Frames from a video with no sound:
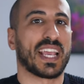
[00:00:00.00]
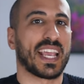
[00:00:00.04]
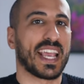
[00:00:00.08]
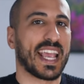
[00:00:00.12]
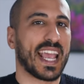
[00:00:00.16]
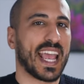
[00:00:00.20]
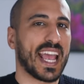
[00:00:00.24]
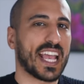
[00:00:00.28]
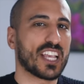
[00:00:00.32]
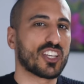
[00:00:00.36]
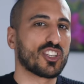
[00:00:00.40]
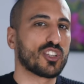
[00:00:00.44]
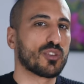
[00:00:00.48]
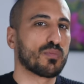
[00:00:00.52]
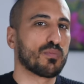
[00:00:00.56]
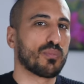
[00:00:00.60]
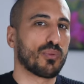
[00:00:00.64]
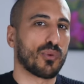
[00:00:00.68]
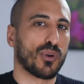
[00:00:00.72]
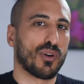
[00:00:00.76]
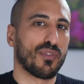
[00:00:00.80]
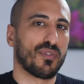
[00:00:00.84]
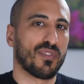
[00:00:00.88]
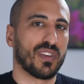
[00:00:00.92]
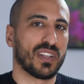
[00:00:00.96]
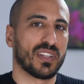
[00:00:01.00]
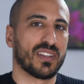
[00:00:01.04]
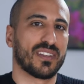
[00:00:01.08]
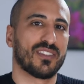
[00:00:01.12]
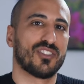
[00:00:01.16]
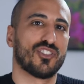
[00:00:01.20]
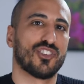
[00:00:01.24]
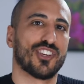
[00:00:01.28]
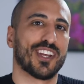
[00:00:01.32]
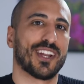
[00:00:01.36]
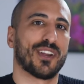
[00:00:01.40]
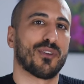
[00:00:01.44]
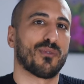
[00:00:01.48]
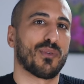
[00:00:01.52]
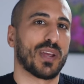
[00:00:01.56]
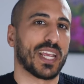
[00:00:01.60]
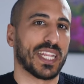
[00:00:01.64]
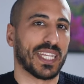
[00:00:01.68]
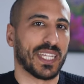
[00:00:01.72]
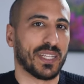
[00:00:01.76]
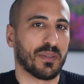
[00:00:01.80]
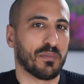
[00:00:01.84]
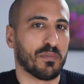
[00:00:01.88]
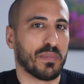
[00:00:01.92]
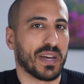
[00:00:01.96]
cash profit
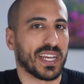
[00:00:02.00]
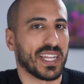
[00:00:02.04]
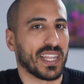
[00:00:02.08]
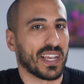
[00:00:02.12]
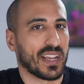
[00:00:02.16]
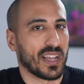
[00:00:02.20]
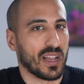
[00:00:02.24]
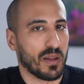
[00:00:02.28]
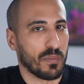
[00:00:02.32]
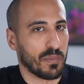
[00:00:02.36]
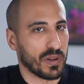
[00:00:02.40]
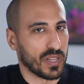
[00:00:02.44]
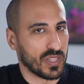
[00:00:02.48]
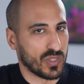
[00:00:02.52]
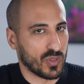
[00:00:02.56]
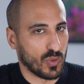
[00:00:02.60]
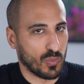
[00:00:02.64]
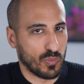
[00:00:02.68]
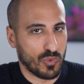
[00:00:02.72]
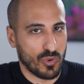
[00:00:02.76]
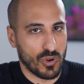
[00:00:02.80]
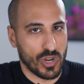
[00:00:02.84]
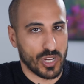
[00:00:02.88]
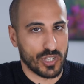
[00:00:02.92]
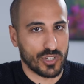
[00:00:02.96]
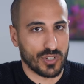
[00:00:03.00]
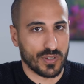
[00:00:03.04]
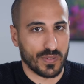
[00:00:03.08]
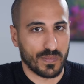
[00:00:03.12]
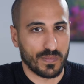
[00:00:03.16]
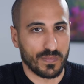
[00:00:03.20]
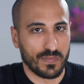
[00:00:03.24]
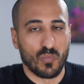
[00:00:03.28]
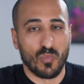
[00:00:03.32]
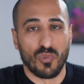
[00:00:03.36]
generated by the company's operation.